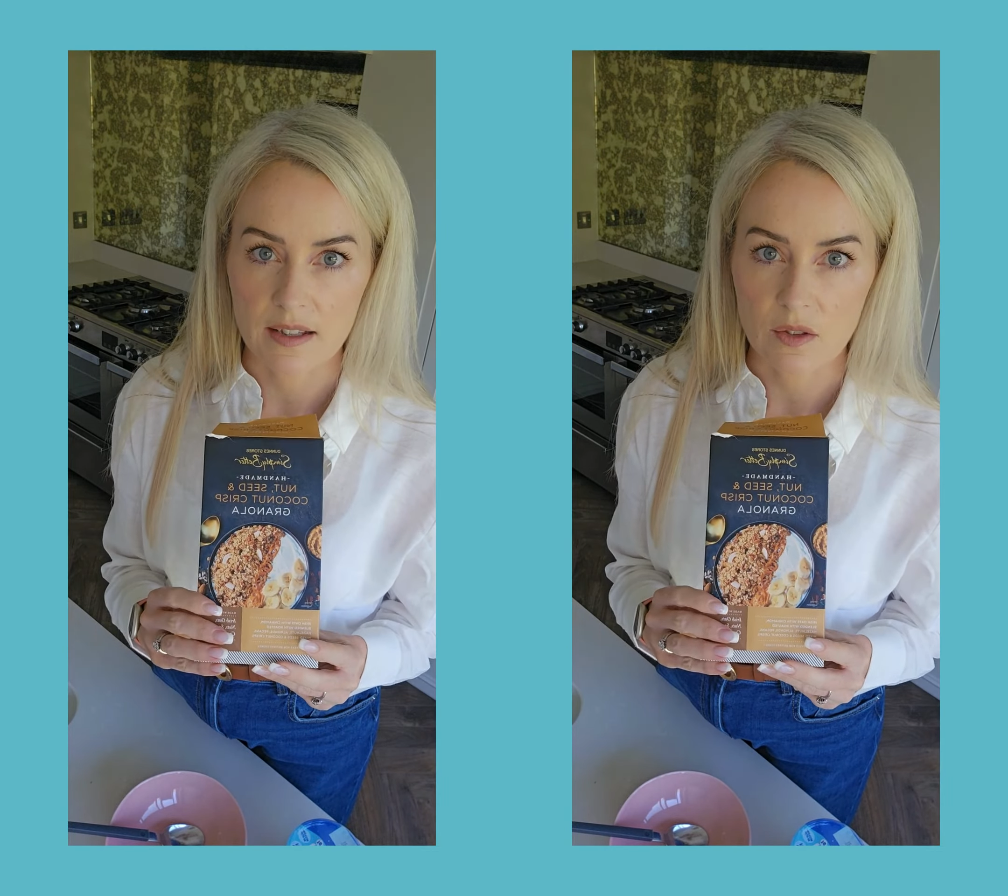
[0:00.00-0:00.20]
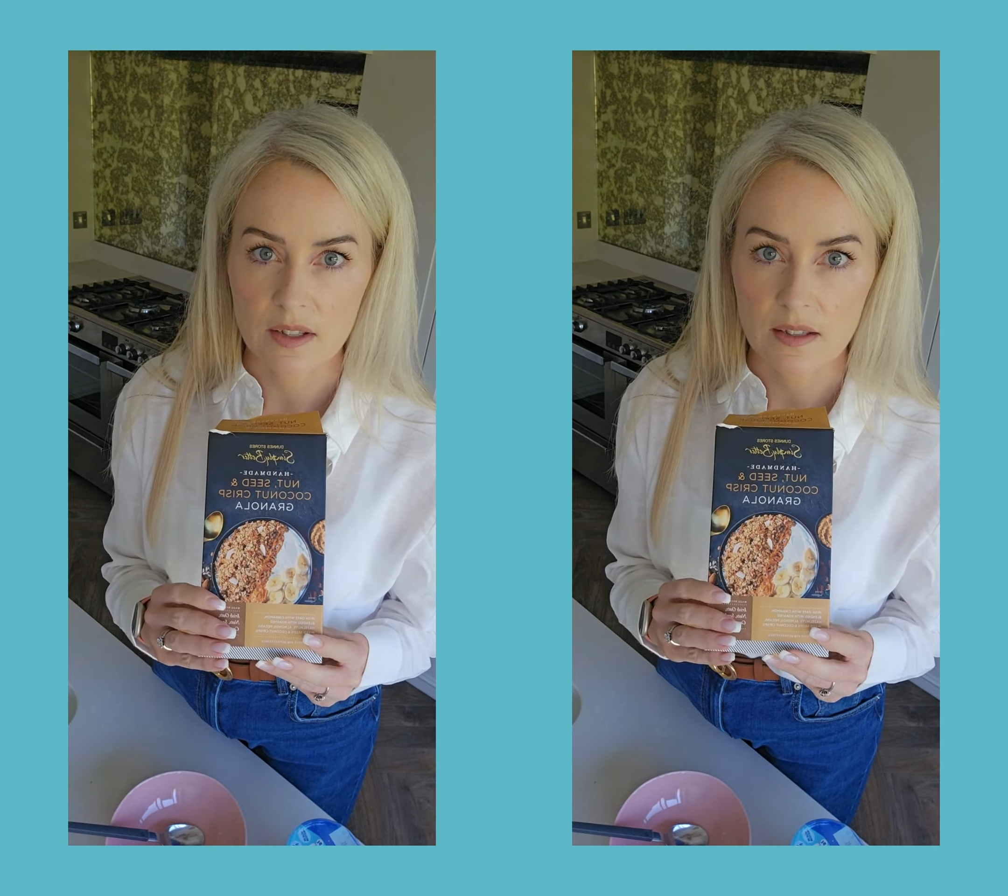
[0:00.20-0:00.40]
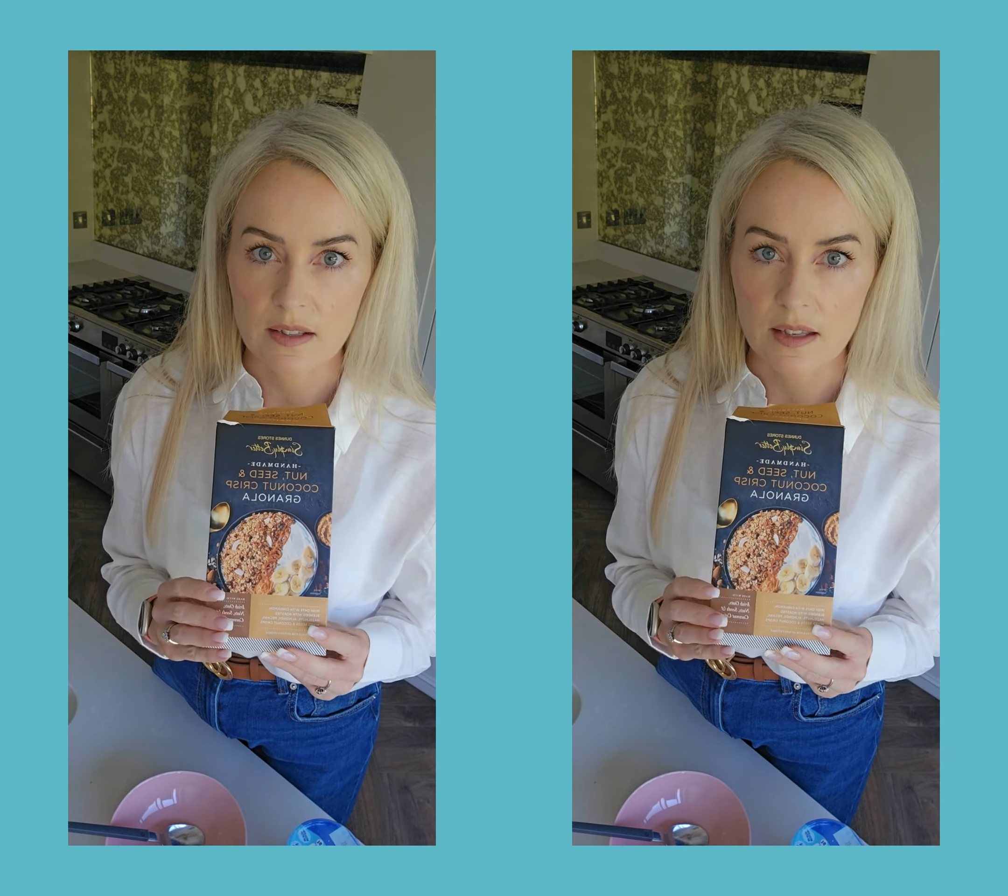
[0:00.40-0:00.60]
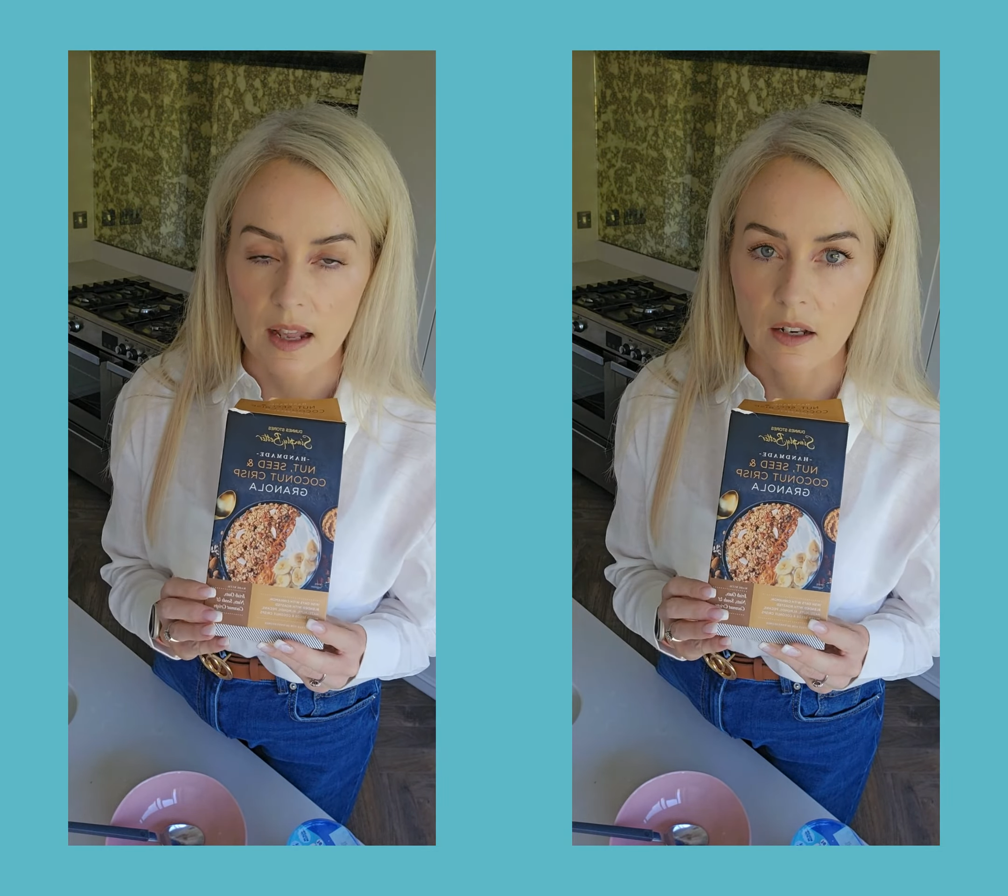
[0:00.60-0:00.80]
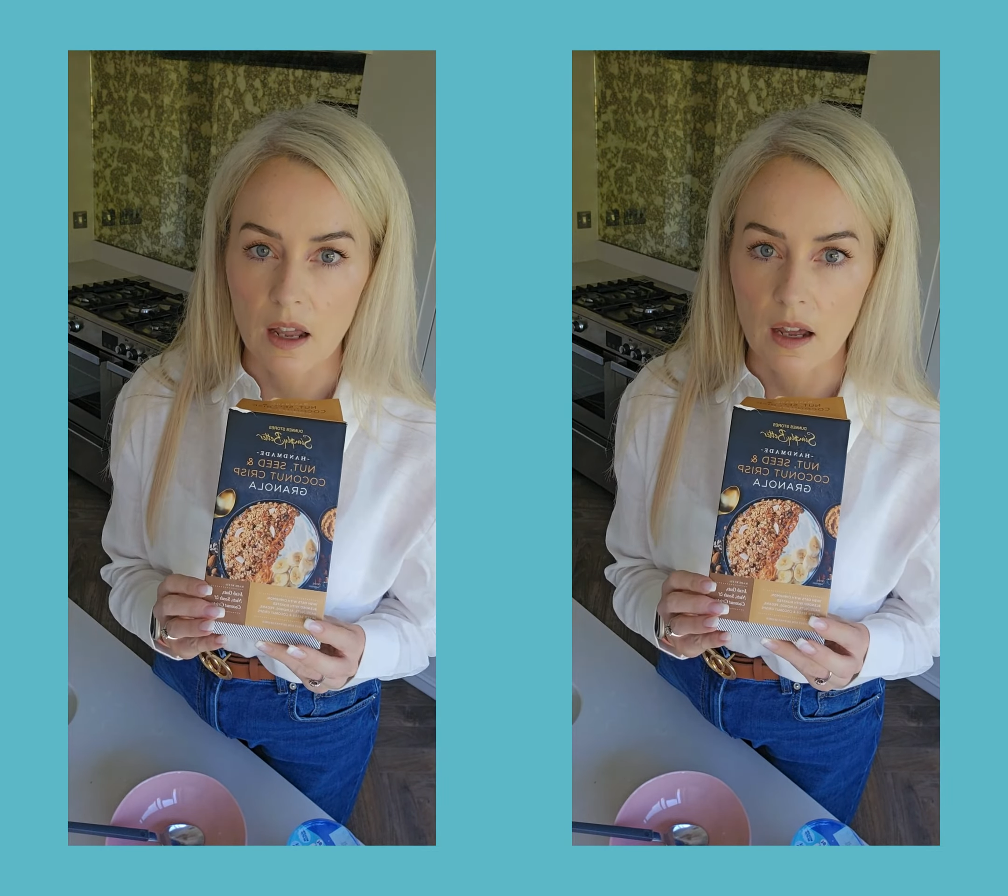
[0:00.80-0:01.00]
So this is
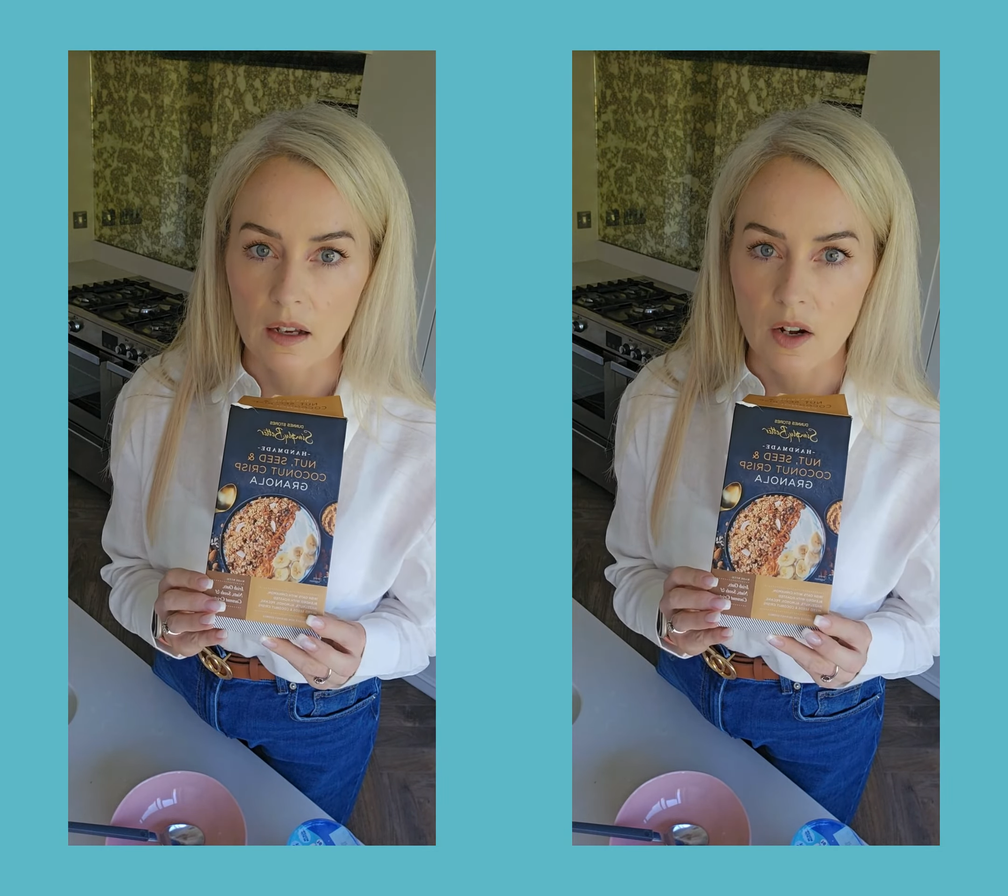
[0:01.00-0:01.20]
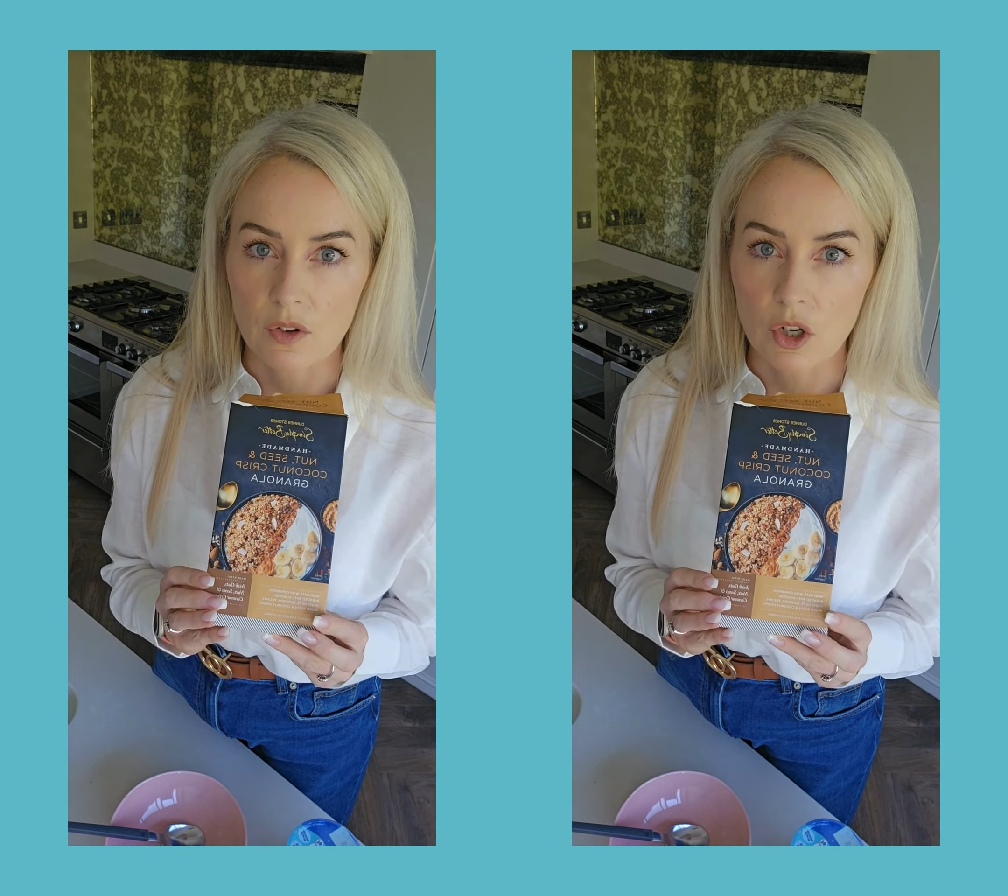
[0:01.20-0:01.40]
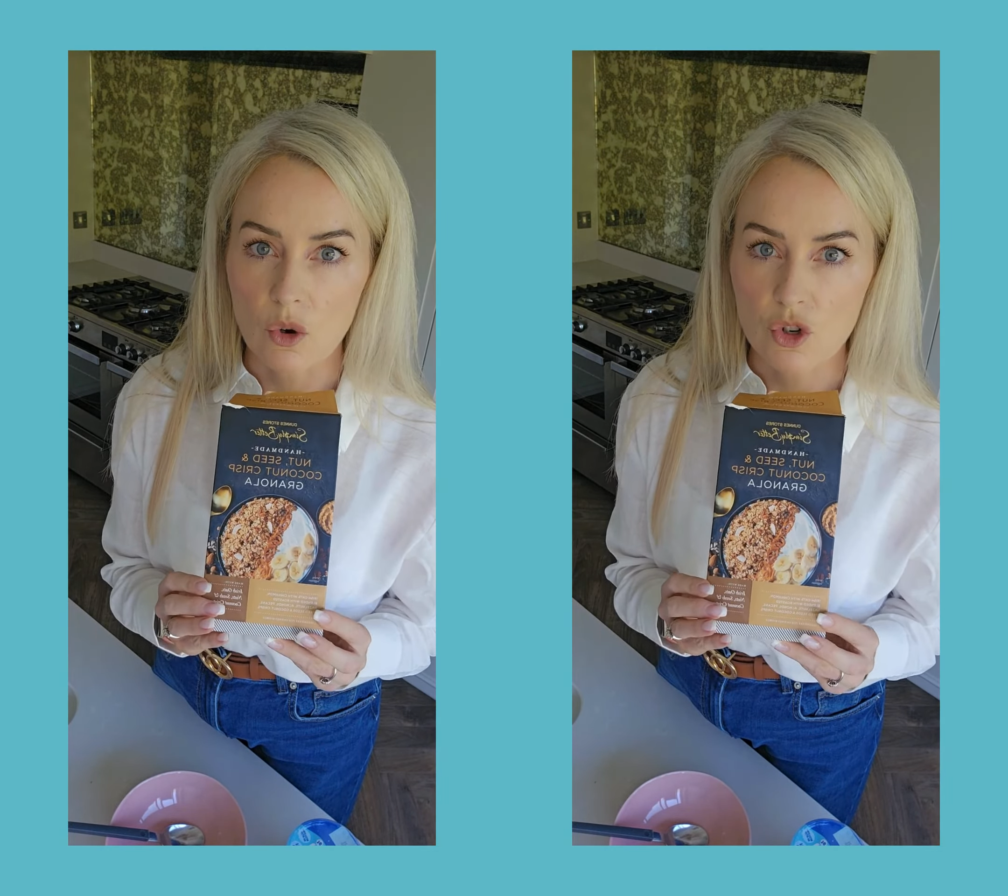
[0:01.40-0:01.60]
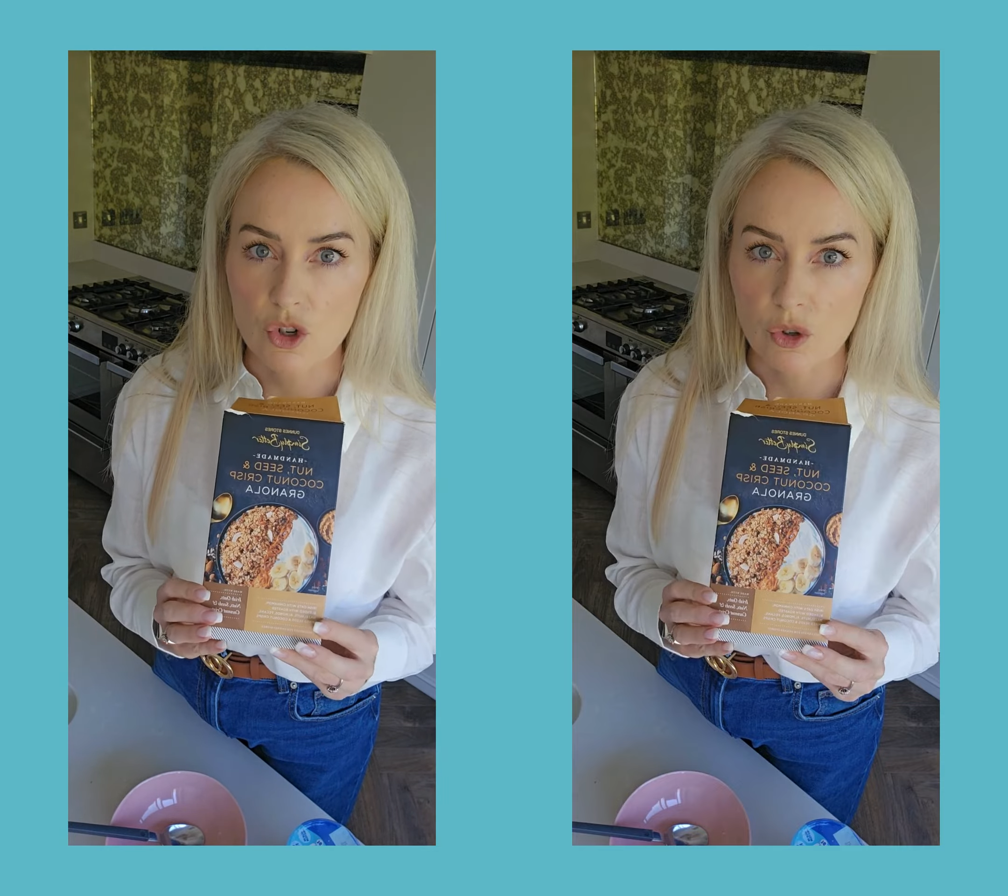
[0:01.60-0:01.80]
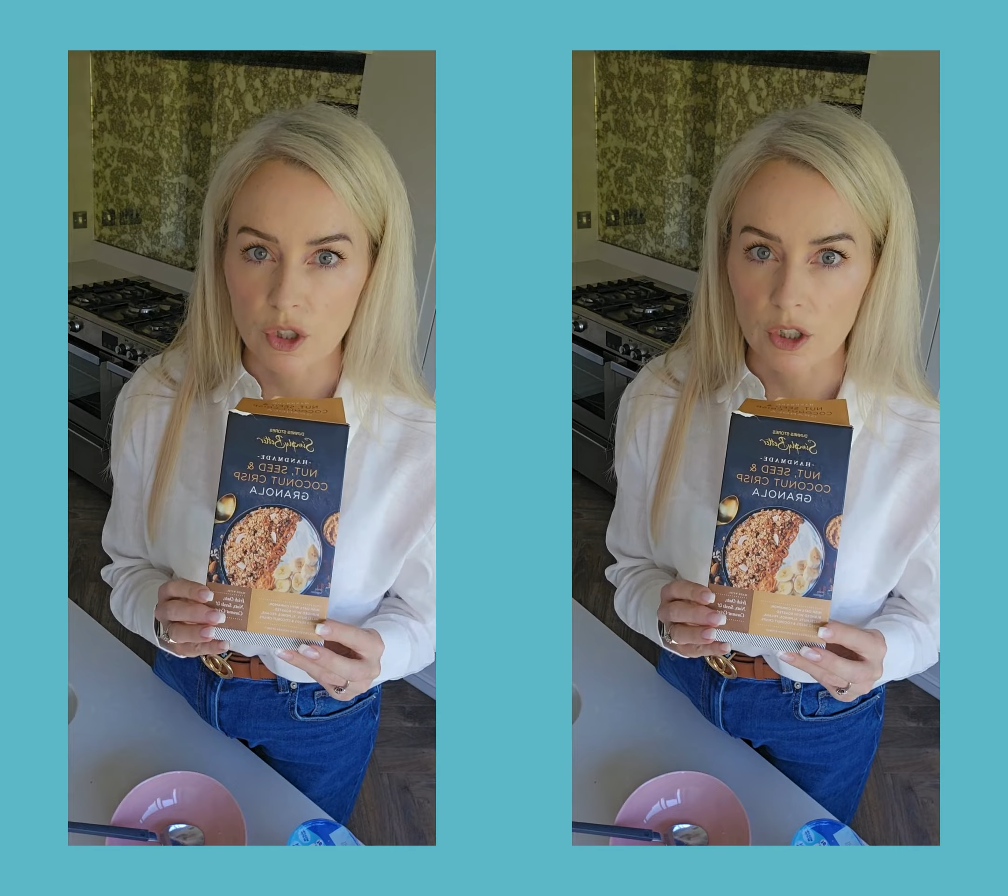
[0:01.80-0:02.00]
a kind of a low
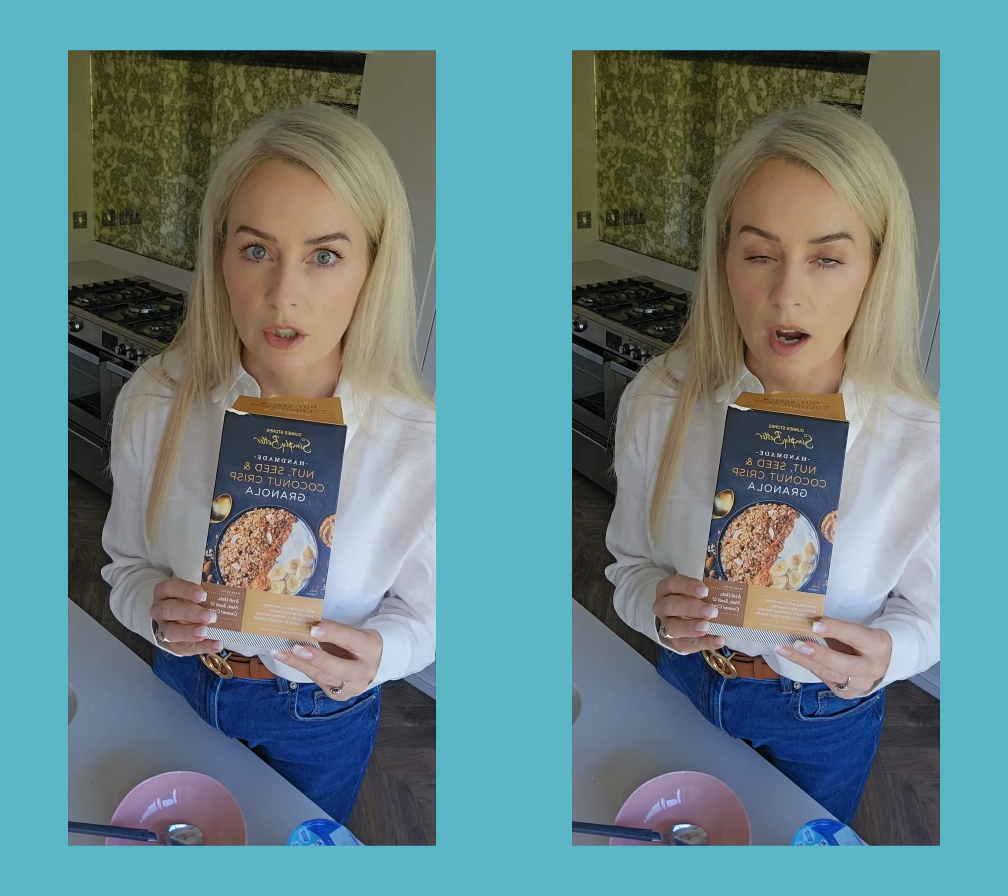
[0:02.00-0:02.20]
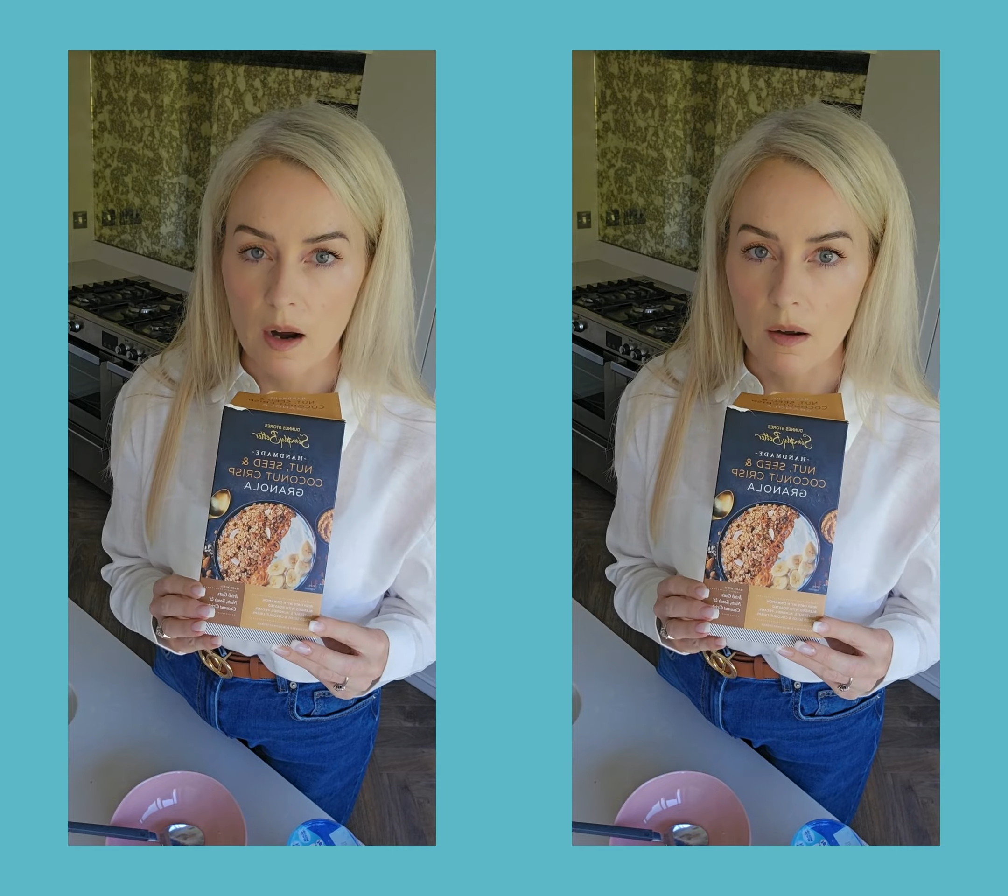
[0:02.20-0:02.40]
sugar